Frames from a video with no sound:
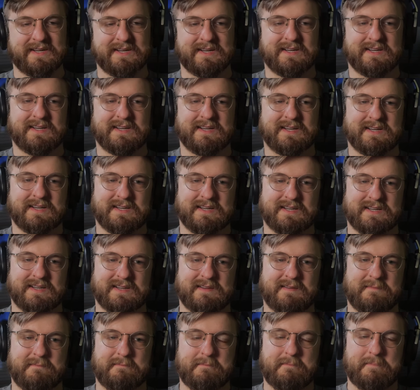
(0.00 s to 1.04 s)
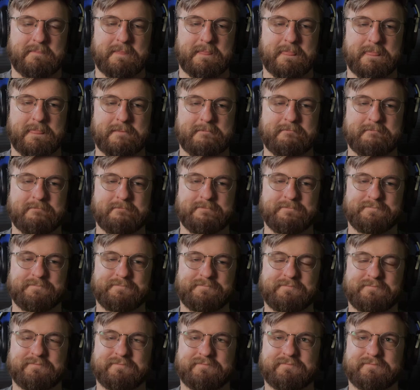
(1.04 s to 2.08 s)

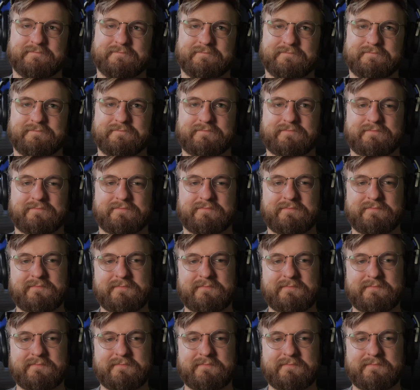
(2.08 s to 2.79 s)
No words are spoken by the person on screen.